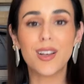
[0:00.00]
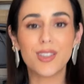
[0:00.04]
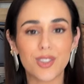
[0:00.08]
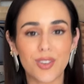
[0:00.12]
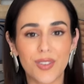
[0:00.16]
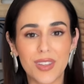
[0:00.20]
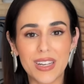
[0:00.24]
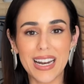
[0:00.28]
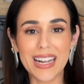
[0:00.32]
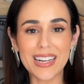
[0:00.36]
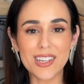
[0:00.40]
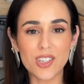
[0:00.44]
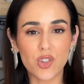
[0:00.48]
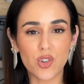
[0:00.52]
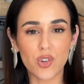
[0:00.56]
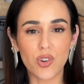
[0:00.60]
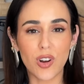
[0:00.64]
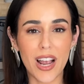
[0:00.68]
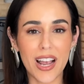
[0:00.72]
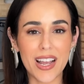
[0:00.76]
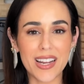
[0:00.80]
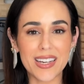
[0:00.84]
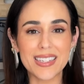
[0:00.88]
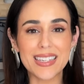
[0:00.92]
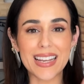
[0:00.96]
So the next
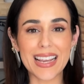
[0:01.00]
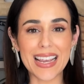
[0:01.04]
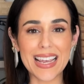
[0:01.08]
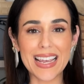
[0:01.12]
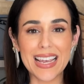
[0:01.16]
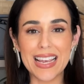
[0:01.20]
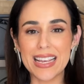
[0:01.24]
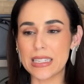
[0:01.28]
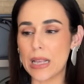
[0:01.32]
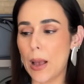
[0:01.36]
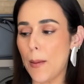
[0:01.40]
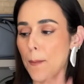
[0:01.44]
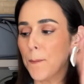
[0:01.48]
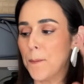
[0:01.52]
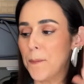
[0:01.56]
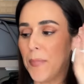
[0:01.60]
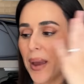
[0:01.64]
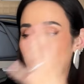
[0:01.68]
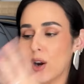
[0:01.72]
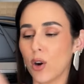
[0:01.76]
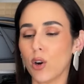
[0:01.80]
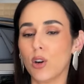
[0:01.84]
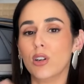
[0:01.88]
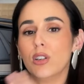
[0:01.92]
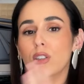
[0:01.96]
trend is
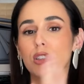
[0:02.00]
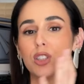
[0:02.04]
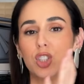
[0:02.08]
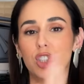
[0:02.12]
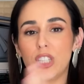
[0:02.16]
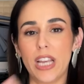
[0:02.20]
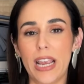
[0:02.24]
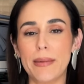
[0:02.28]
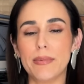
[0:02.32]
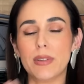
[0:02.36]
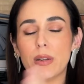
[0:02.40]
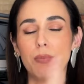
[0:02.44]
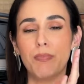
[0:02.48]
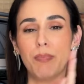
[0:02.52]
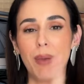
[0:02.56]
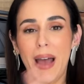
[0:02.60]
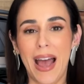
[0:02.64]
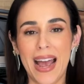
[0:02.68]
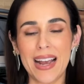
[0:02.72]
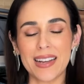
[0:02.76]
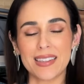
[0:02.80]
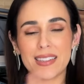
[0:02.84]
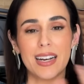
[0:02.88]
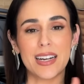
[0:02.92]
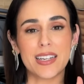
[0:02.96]
barrel shaped
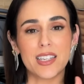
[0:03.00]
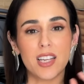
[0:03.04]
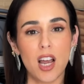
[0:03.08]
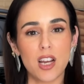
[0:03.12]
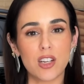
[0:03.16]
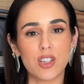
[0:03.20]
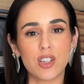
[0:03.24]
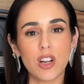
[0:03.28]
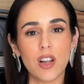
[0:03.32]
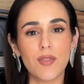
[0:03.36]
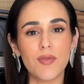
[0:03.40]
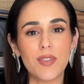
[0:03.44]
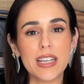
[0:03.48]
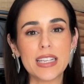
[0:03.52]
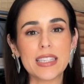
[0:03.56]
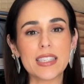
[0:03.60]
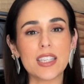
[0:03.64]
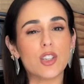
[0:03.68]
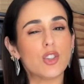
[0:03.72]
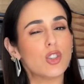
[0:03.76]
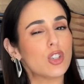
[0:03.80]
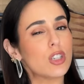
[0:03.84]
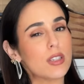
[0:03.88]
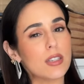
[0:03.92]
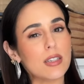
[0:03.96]
bags. And I touched on this
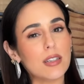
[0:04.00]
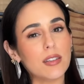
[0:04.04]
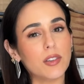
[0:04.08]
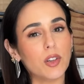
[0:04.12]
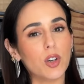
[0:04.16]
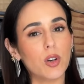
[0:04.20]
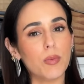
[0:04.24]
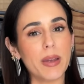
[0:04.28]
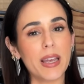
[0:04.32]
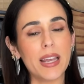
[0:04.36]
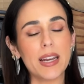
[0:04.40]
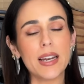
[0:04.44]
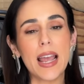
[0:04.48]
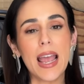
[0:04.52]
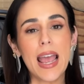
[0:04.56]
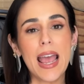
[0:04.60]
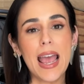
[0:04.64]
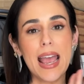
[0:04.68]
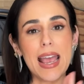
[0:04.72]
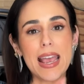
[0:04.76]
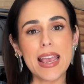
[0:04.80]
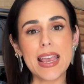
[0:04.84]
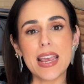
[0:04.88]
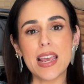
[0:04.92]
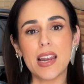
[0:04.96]
just a little bit
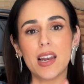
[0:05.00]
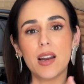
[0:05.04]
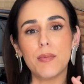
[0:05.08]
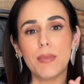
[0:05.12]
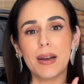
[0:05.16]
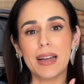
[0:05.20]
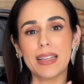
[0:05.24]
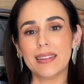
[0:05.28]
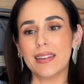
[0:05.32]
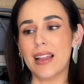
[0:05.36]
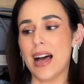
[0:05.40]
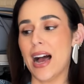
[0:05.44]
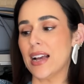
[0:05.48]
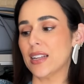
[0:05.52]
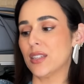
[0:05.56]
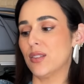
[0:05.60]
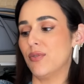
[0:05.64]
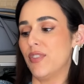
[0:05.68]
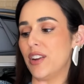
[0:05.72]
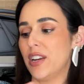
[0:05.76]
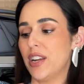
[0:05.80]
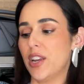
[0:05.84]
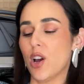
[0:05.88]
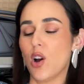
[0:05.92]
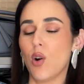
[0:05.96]
in my last
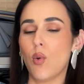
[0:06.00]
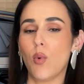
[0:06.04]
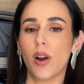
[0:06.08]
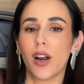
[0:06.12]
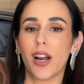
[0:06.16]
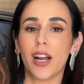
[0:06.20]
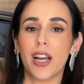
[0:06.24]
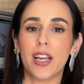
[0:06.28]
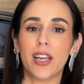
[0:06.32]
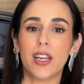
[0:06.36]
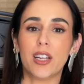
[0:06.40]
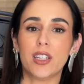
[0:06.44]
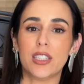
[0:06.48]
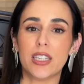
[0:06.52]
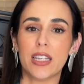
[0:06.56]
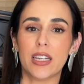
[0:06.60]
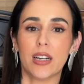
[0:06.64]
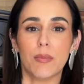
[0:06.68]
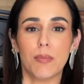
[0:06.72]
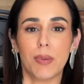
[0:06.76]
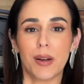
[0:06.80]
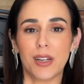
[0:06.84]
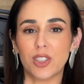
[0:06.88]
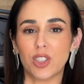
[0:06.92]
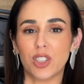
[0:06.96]
video where I did a
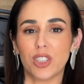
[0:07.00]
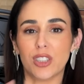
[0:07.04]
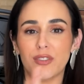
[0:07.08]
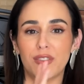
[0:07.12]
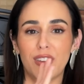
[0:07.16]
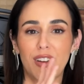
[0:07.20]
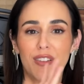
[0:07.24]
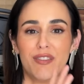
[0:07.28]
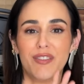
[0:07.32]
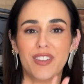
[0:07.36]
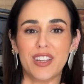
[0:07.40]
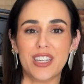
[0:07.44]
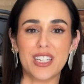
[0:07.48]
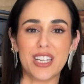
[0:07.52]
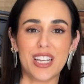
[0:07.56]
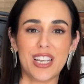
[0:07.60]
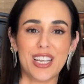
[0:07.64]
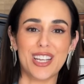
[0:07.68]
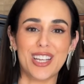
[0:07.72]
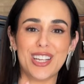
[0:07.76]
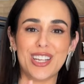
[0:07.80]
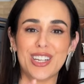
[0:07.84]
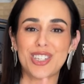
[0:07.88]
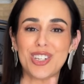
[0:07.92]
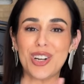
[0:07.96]
bunch of
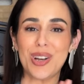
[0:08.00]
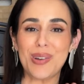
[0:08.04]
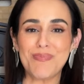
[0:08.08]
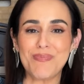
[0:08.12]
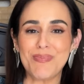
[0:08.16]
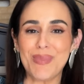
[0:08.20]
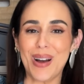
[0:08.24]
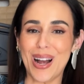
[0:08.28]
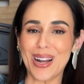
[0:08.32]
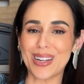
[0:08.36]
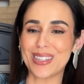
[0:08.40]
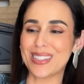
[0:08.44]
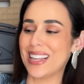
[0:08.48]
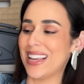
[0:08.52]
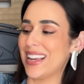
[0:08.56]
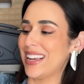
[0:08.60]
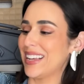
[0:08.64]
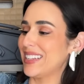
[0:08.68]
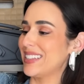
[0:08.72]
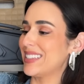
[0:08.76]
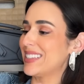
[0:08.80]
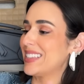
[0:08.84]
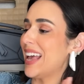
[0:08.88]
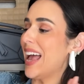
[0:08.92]
vintage unboxings.